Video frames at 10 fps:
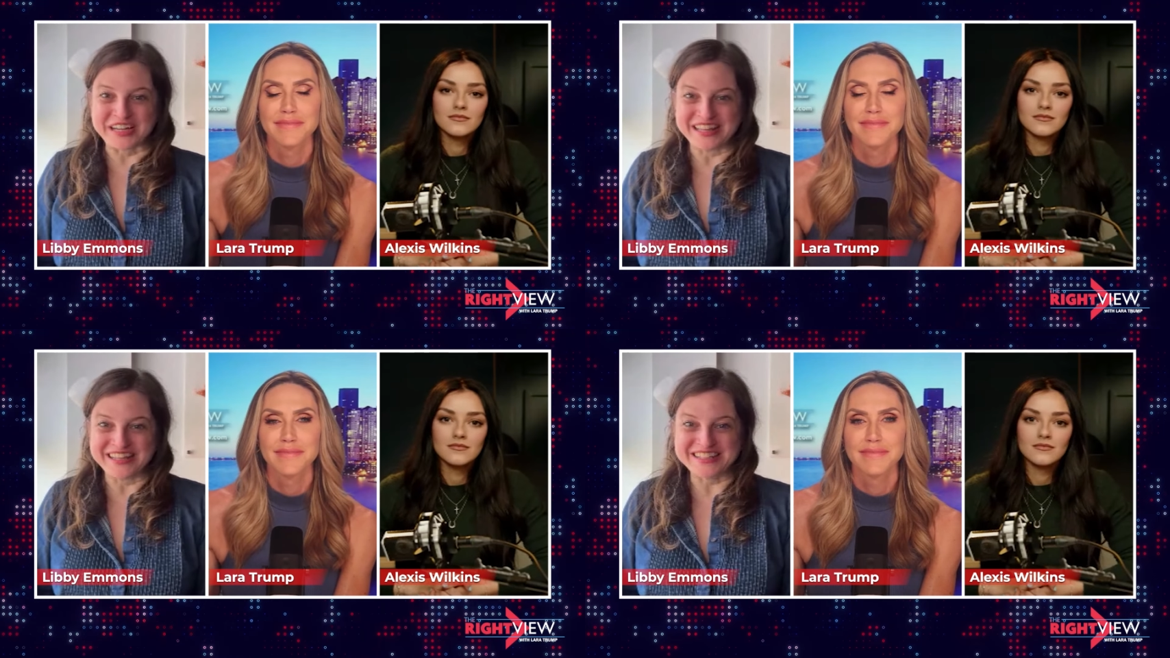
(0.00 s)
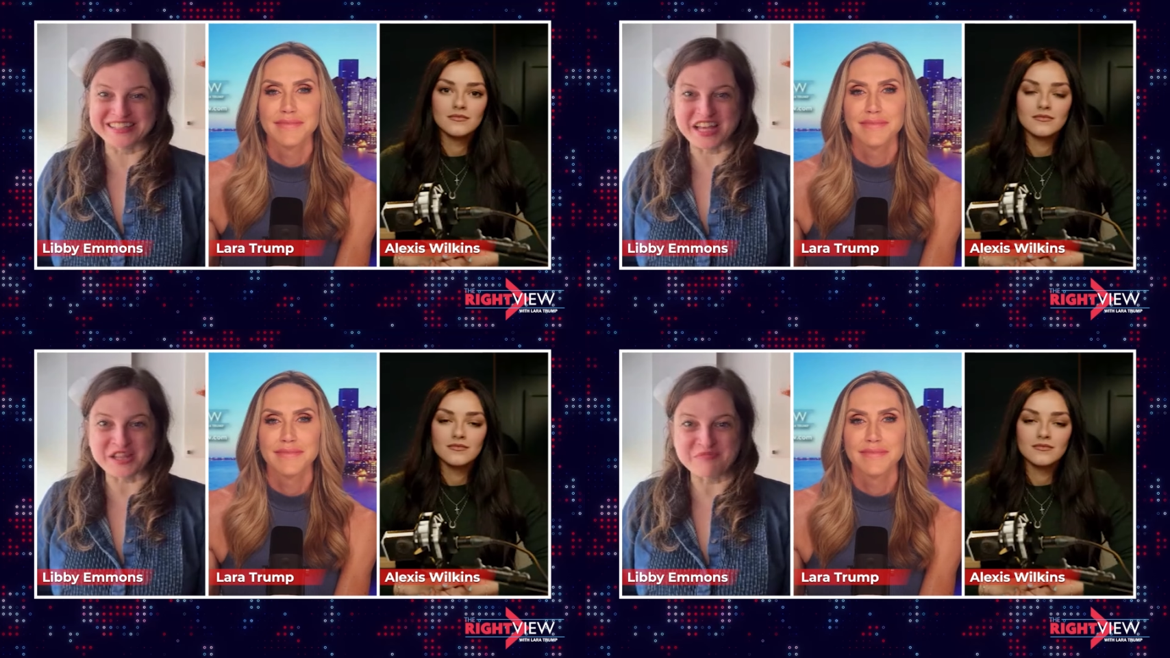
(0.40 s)
Speaker 1: really
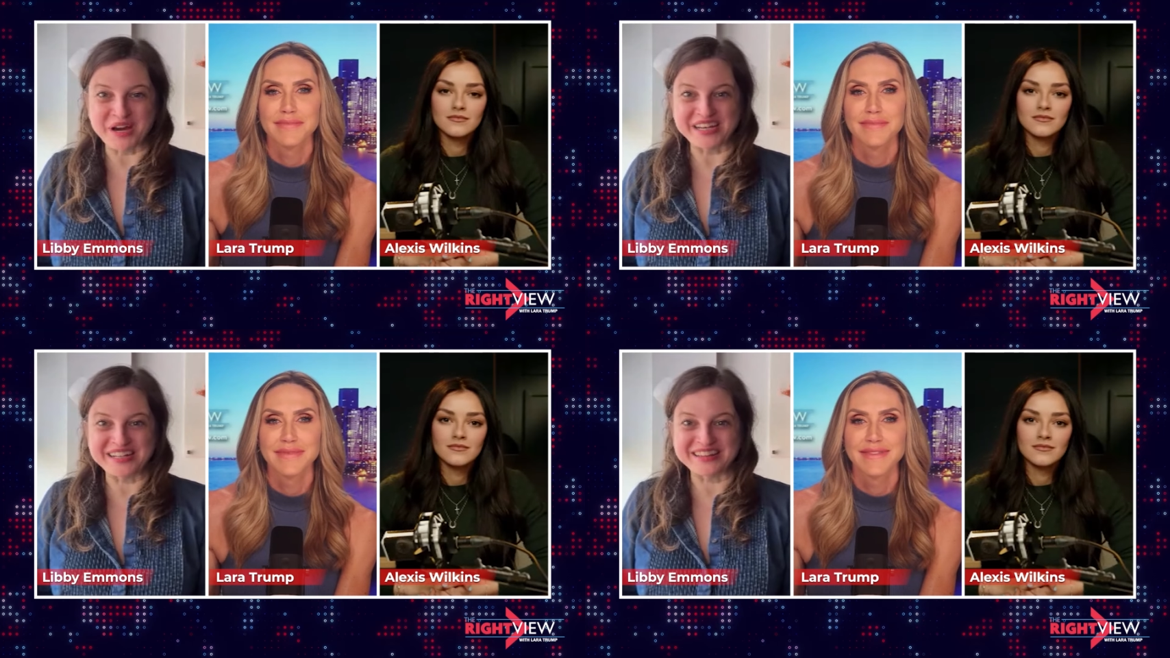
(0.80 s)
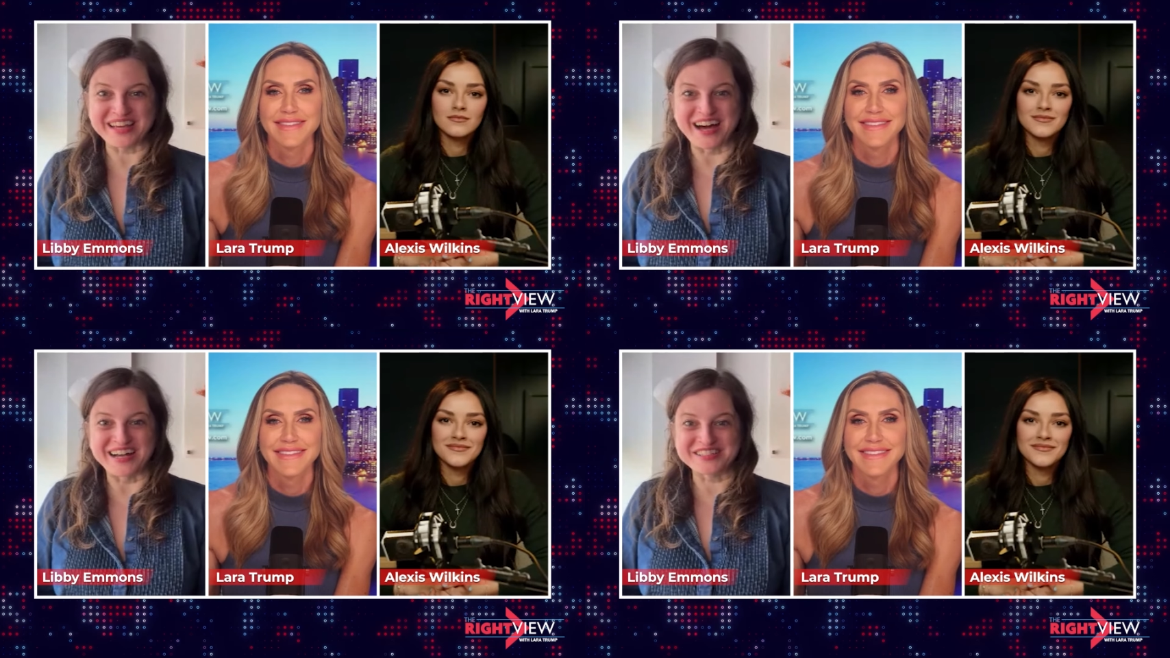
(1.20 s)
celebrated at
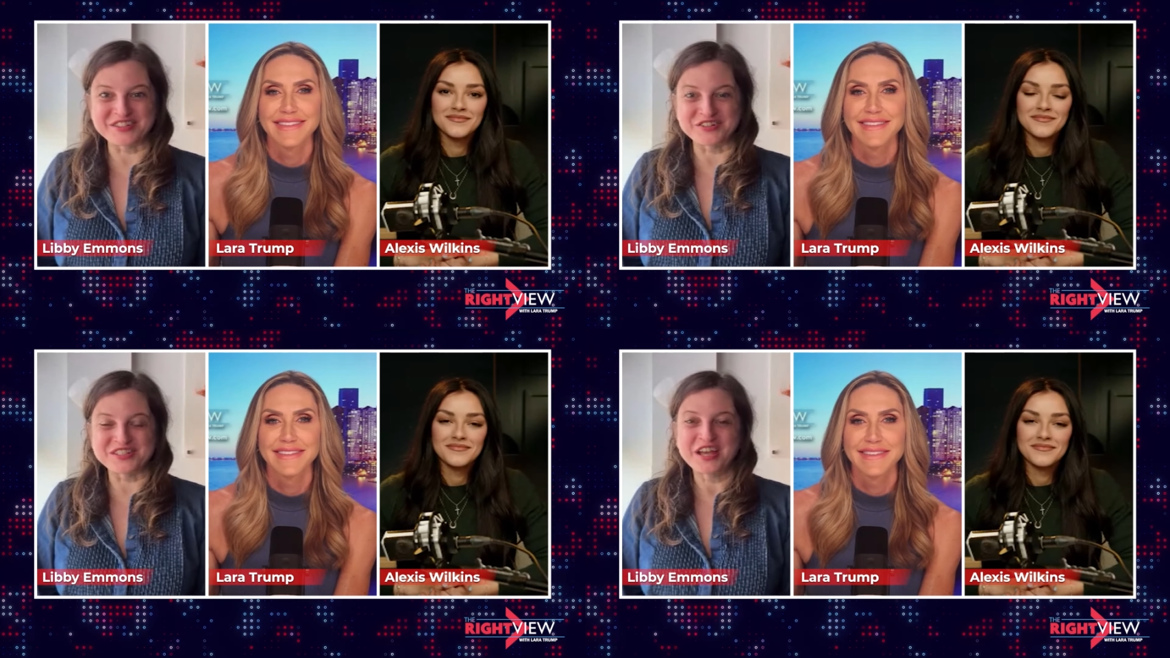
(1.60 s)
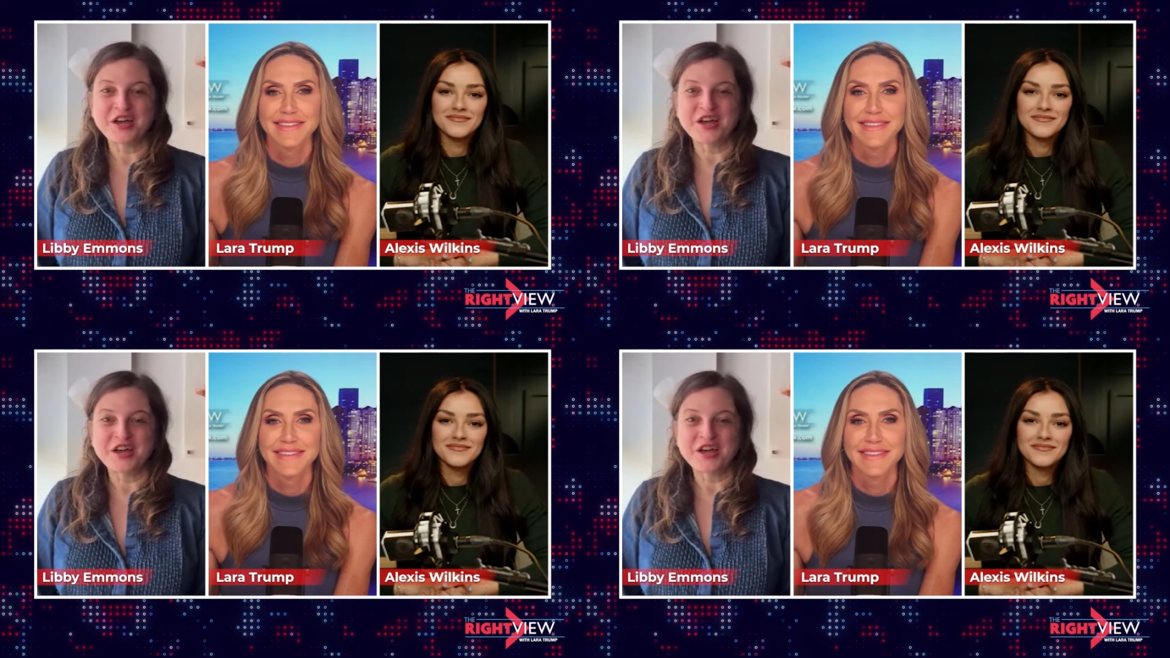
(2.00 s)
the Oscars